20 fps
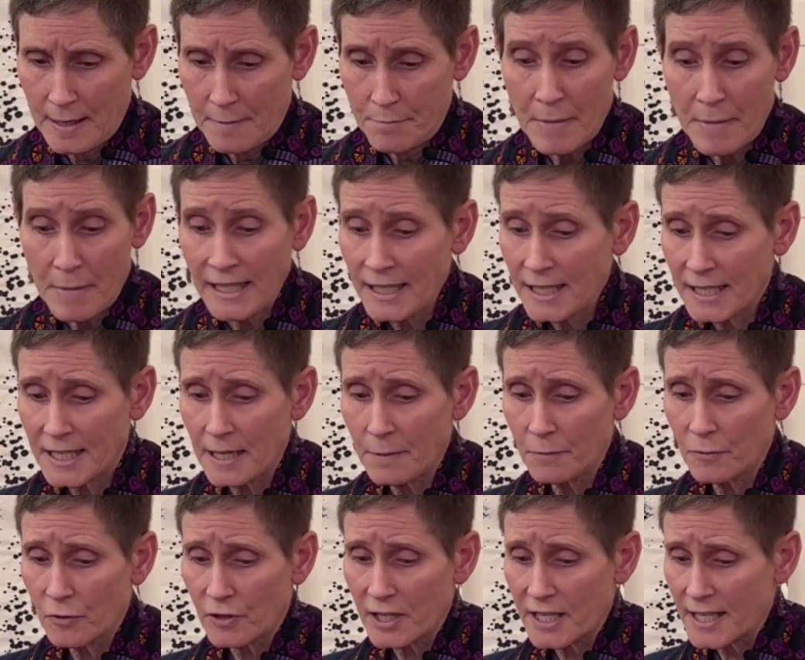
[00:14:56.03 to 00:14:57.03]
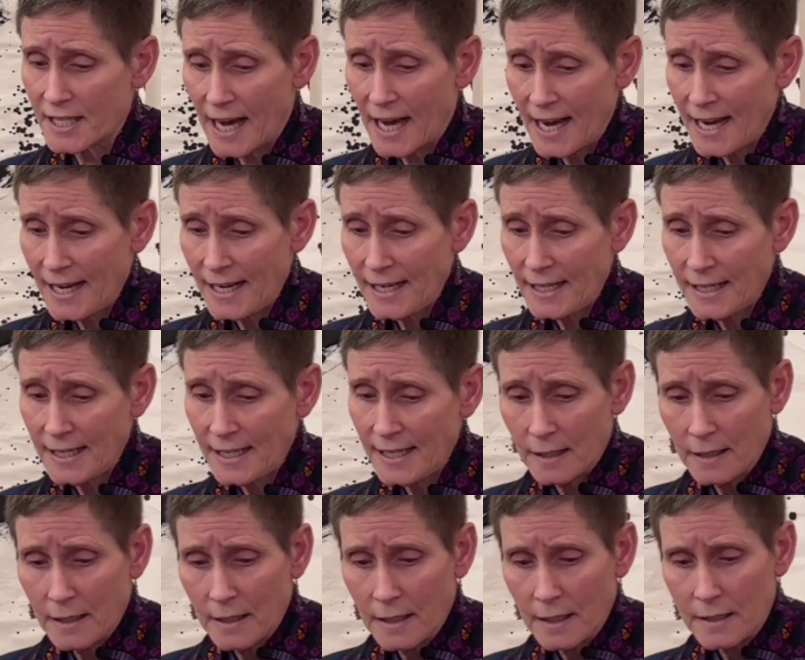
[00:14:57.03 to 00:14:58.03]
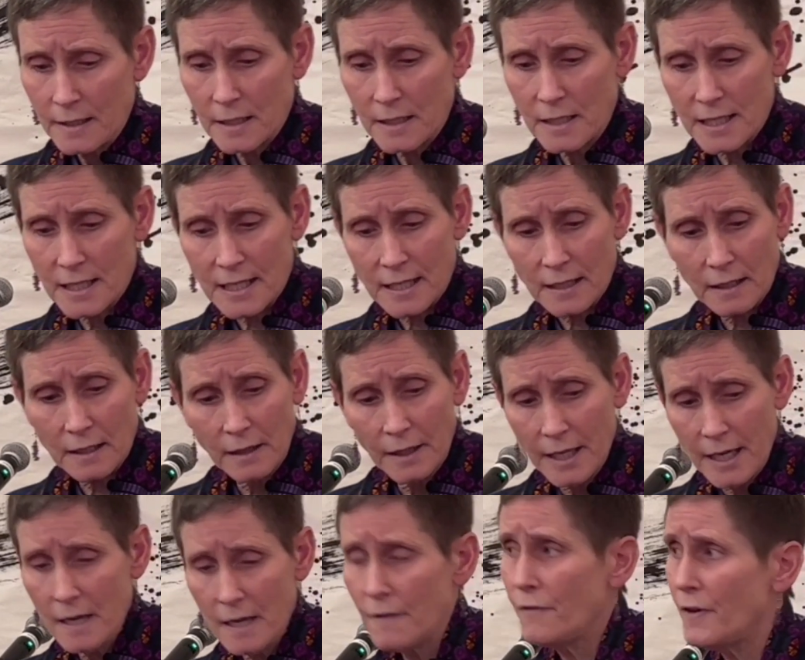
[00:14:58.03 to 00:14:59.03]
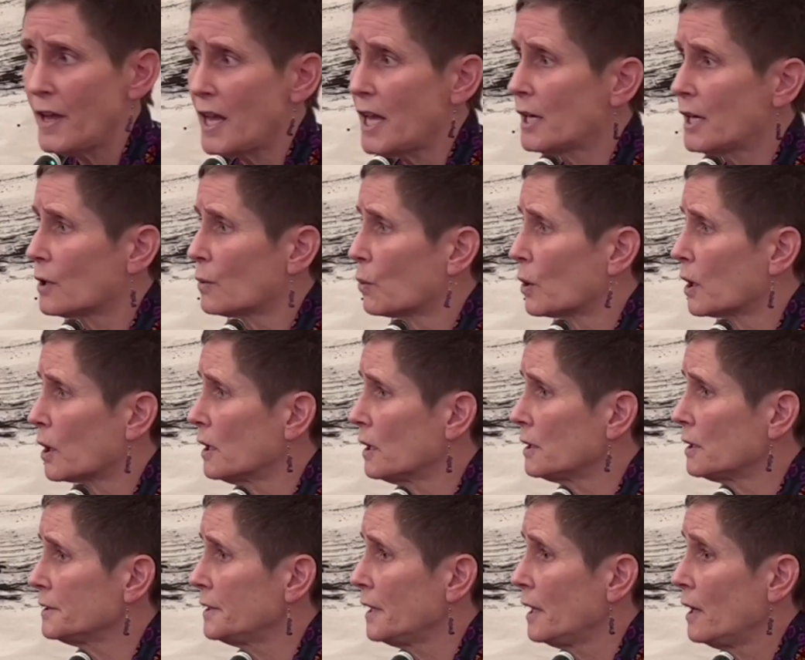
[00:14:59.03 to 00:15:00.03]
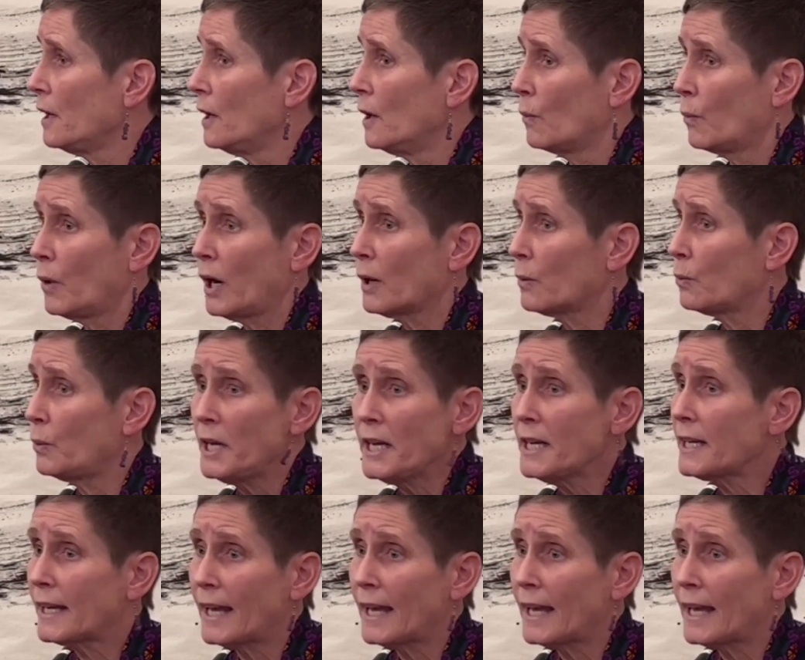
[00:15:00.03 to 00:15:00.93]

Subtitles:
Many seemed resigned to just live in a world where we